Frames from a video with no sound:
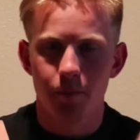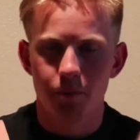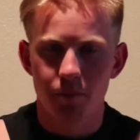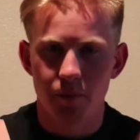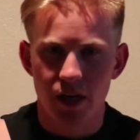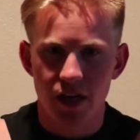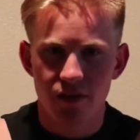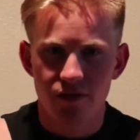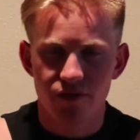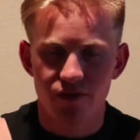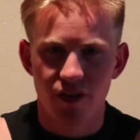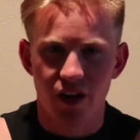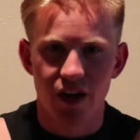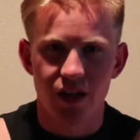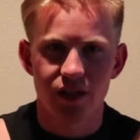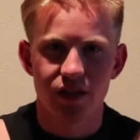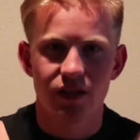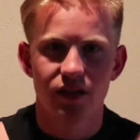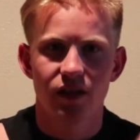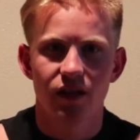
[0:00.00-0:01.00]
make
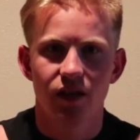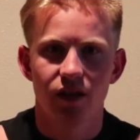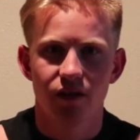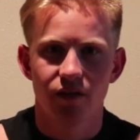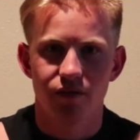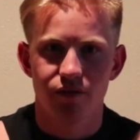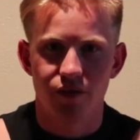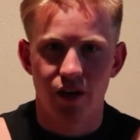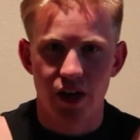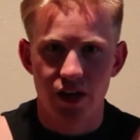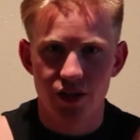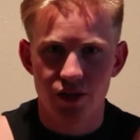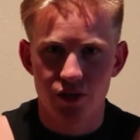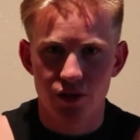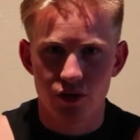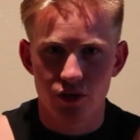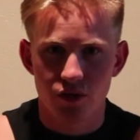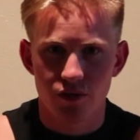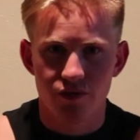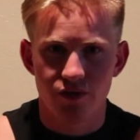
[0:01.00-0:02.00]
friends, find a
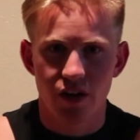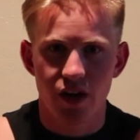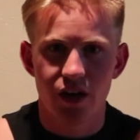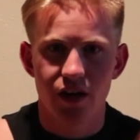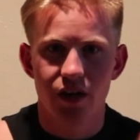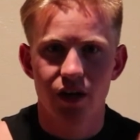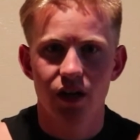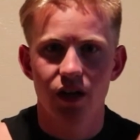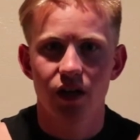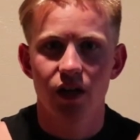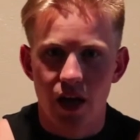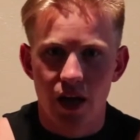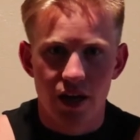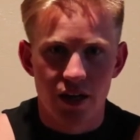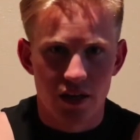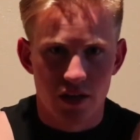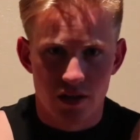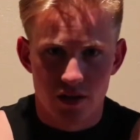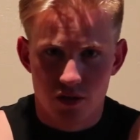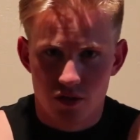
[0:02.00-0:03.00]
girlfriend,
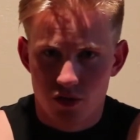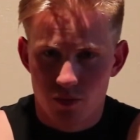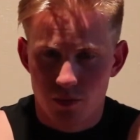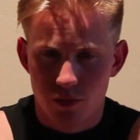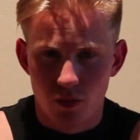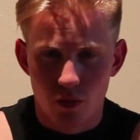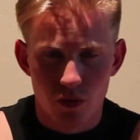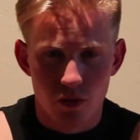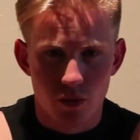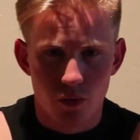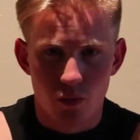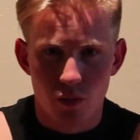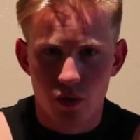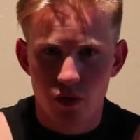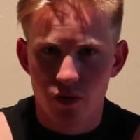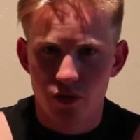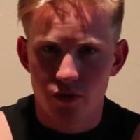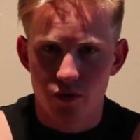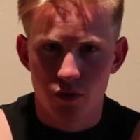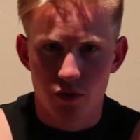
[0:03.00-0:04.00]
and explore the
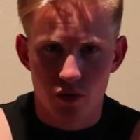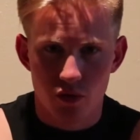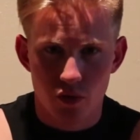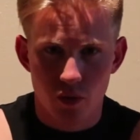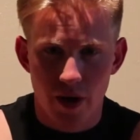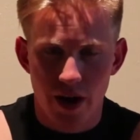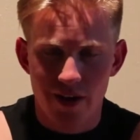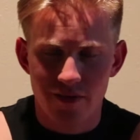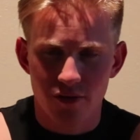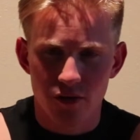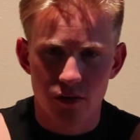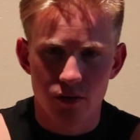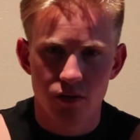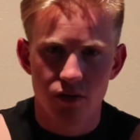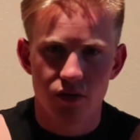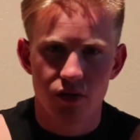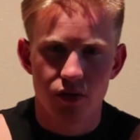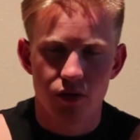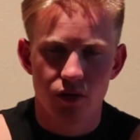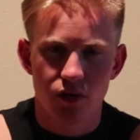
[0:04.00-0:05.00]
world through travel.
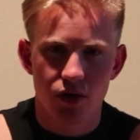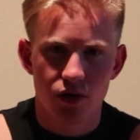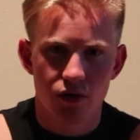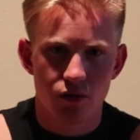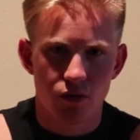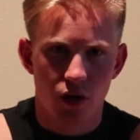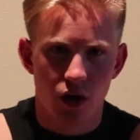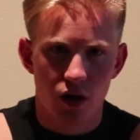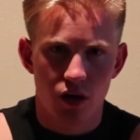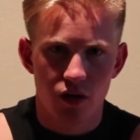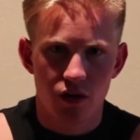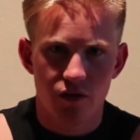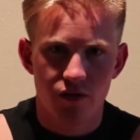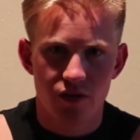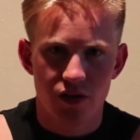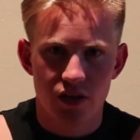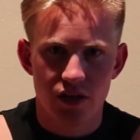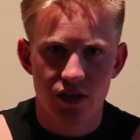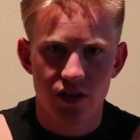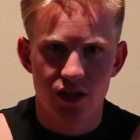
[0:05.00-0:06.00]
You can do all of
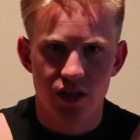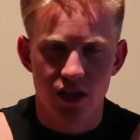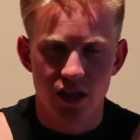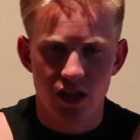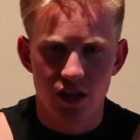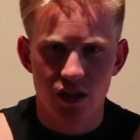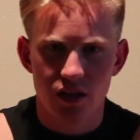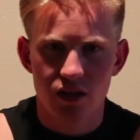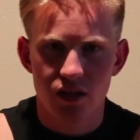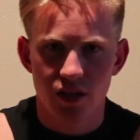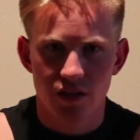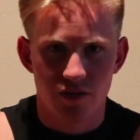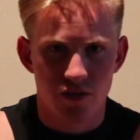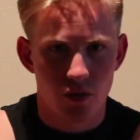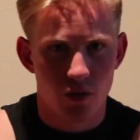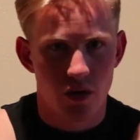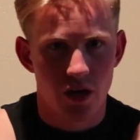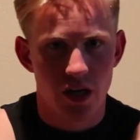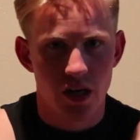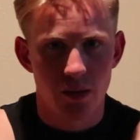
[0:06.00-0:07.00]
these things if
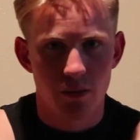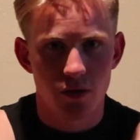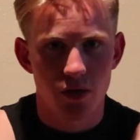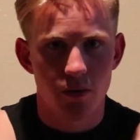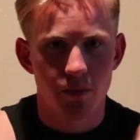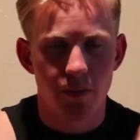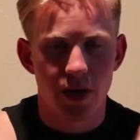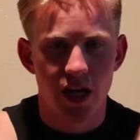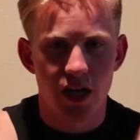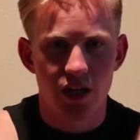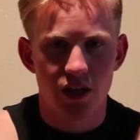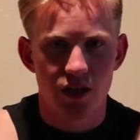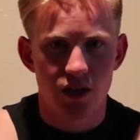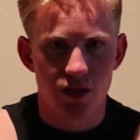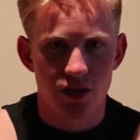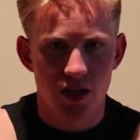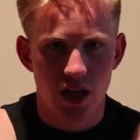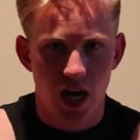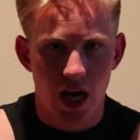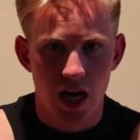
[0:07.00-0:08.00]
you are able to manage
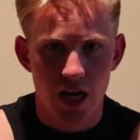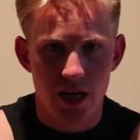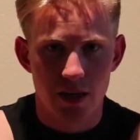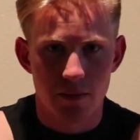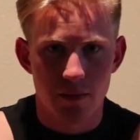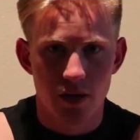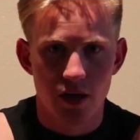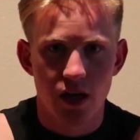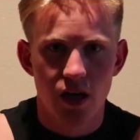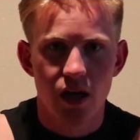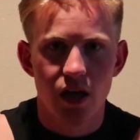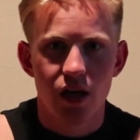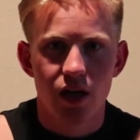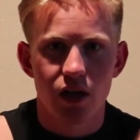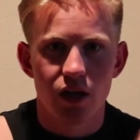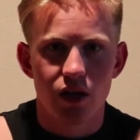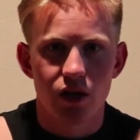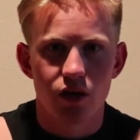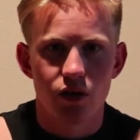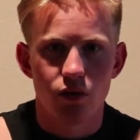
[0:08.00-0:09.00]
your time.
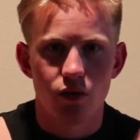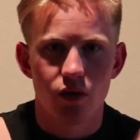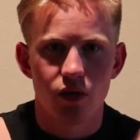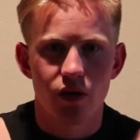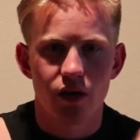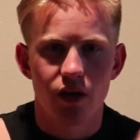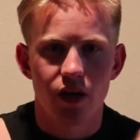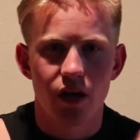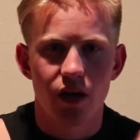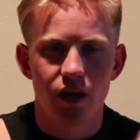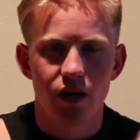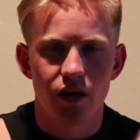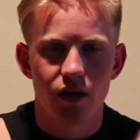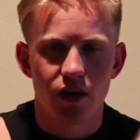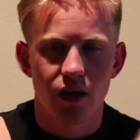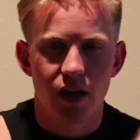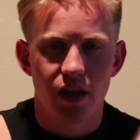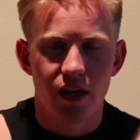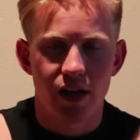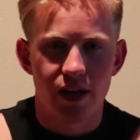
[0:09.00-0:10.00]
You are,
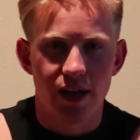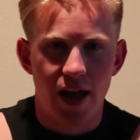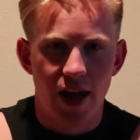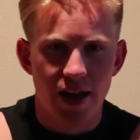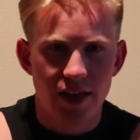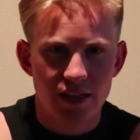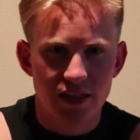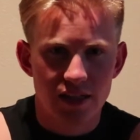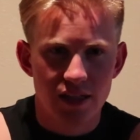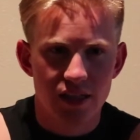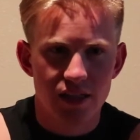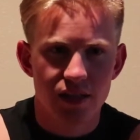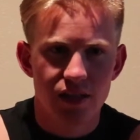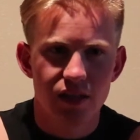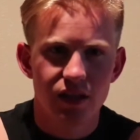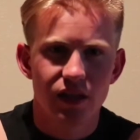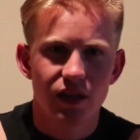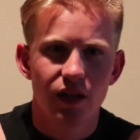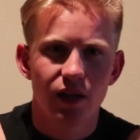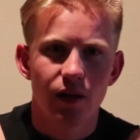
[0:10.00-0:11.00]
in
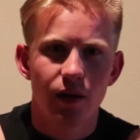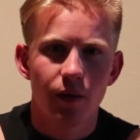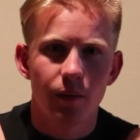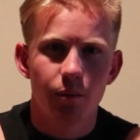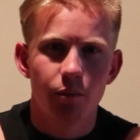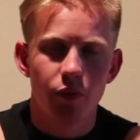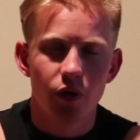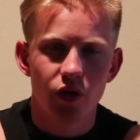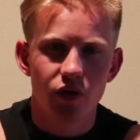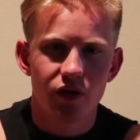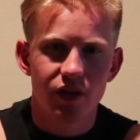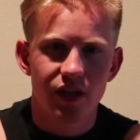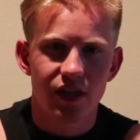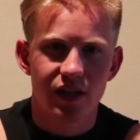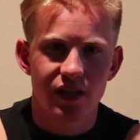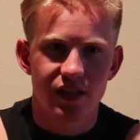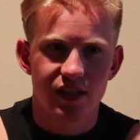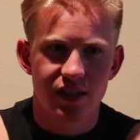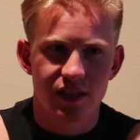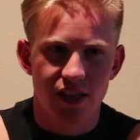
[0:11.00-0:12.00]
essence, building
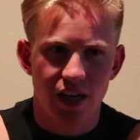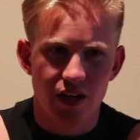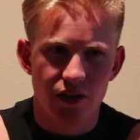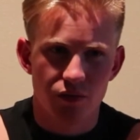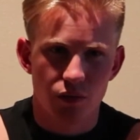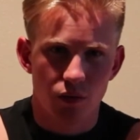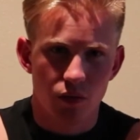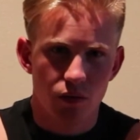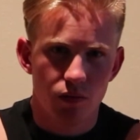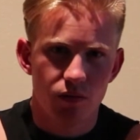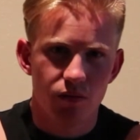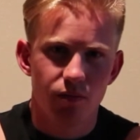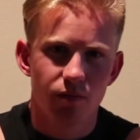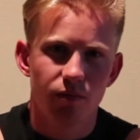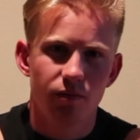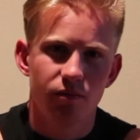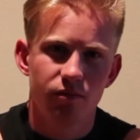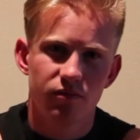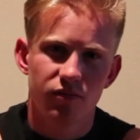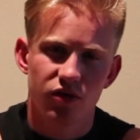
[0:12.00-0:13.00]
a schedule.
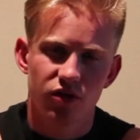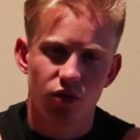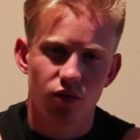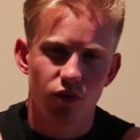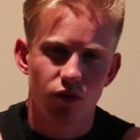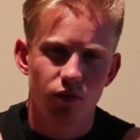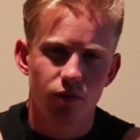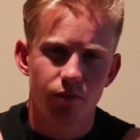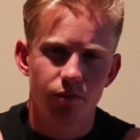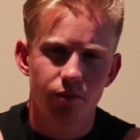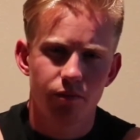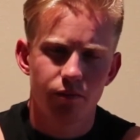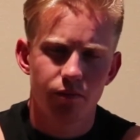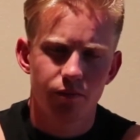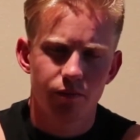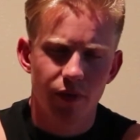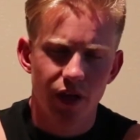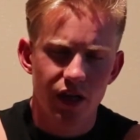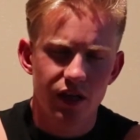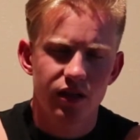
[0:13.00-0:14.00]
So
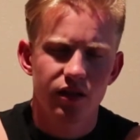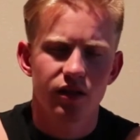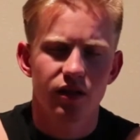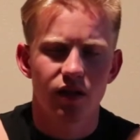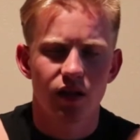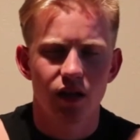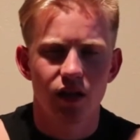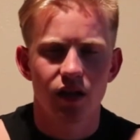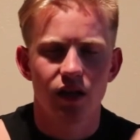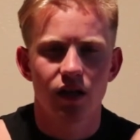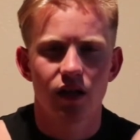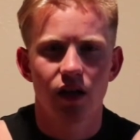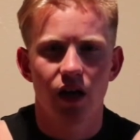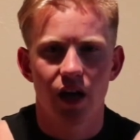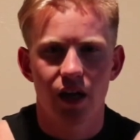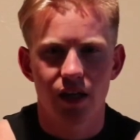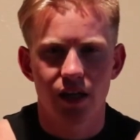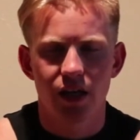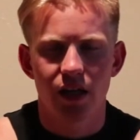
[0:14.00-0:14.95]
basically, I